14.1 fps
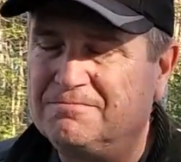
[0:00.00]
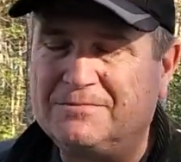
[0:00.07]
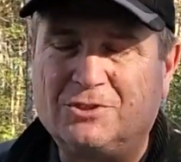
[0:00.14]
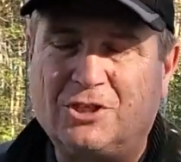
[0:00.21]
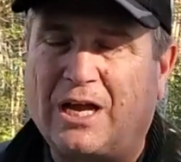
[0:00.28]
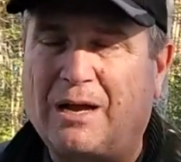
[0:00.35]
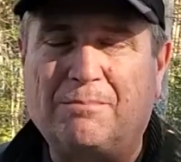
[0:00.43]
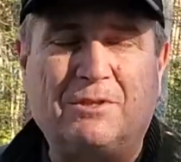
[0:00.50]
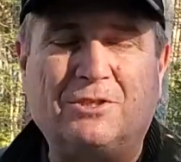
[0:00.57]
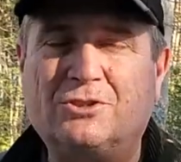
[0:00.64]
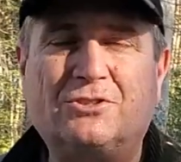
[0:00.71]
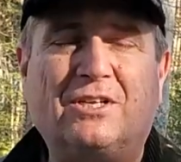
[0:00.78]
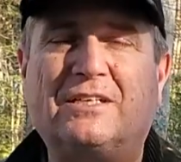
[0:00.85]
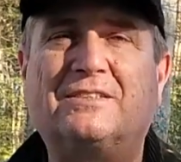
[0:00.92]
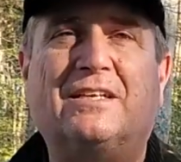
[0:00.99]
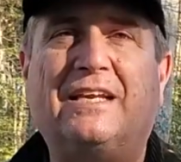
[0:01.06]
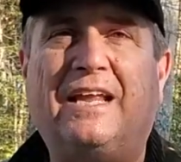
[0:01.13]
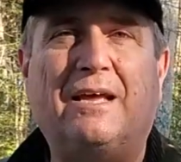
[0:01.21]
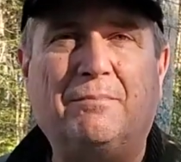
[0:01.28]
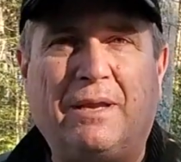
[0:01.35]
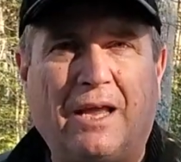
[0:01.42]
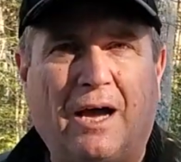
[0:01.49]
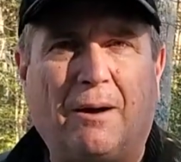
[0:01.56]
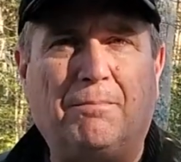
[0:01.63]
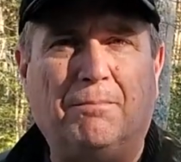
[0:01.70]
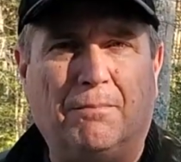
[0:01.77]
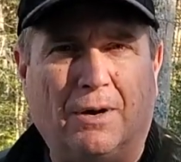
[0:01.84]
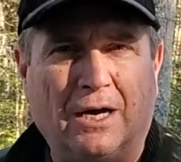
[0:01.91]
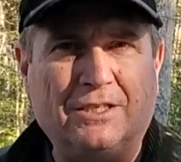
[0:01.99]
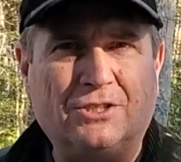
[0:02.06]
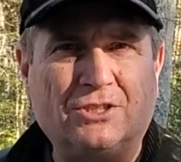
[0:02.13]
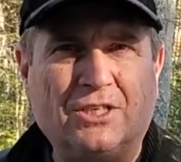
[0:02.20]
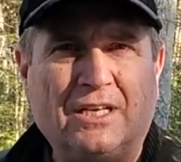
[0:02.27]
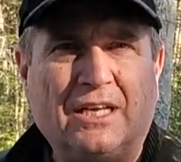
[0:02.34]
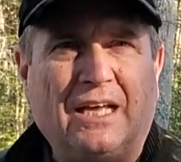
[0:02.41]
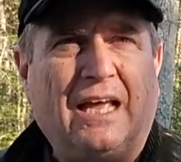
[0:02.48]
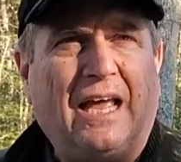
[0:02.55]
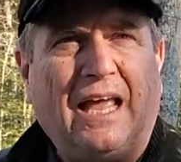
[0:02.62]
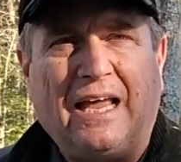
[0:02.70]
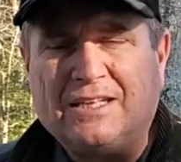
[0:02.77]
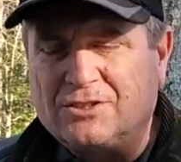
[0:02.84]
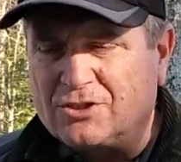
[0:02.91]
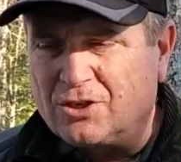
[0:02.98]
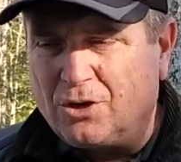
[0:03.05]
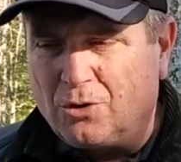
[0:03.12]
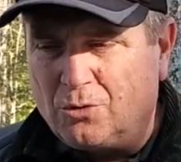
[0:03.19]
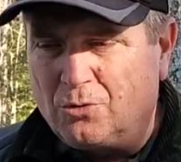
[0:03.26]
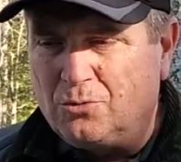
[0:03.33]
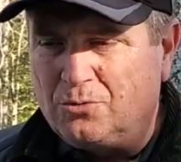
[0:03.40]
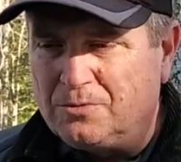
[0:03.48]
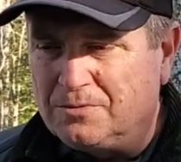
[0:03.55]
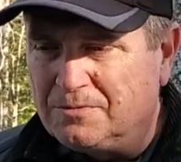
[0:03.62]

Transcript: job that just doesn't get me up much. And so